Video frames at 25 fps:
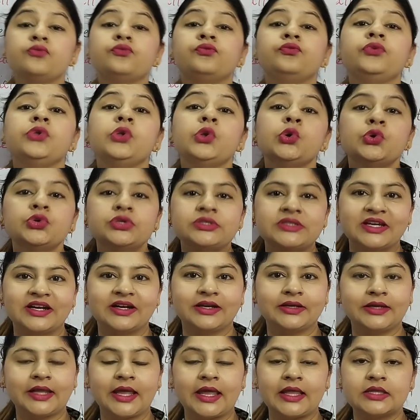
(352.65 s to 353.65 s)

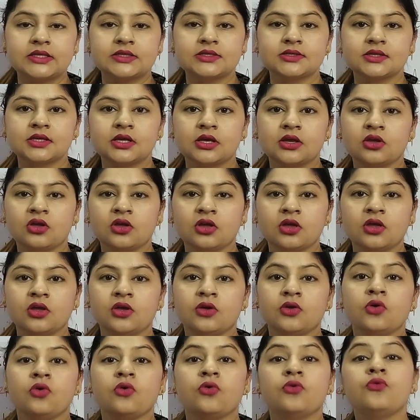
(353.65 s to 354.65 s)
future tense.
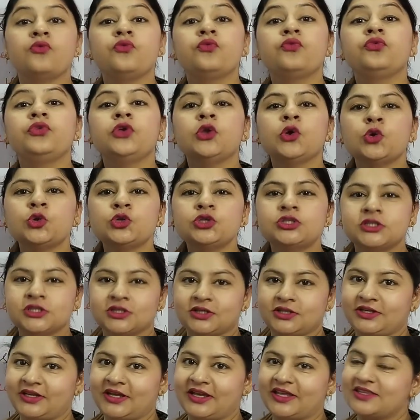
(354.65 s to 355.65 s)

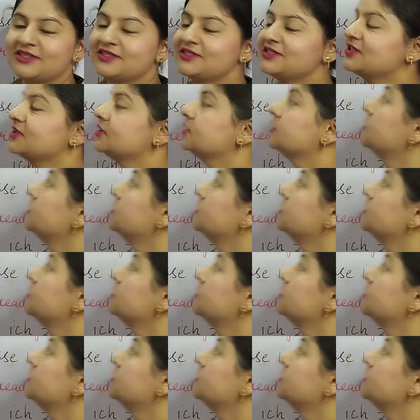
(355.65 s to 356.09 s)
Future tense.